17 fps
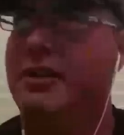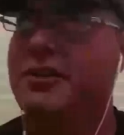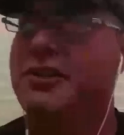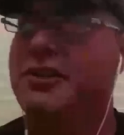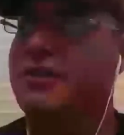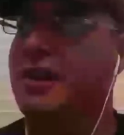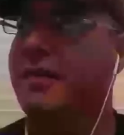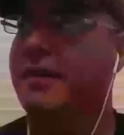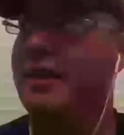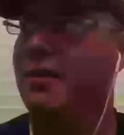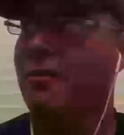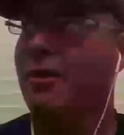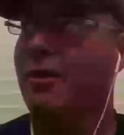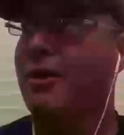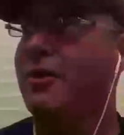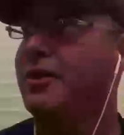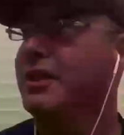you're driving down a
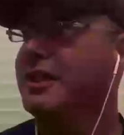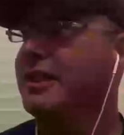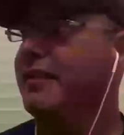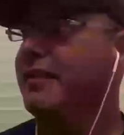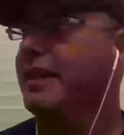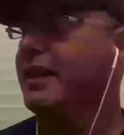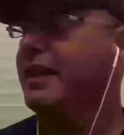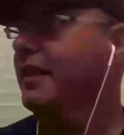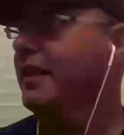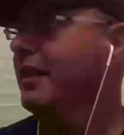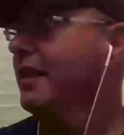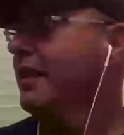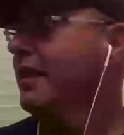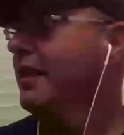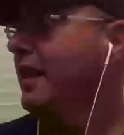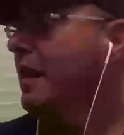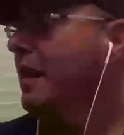road and you see like
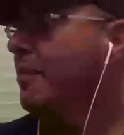a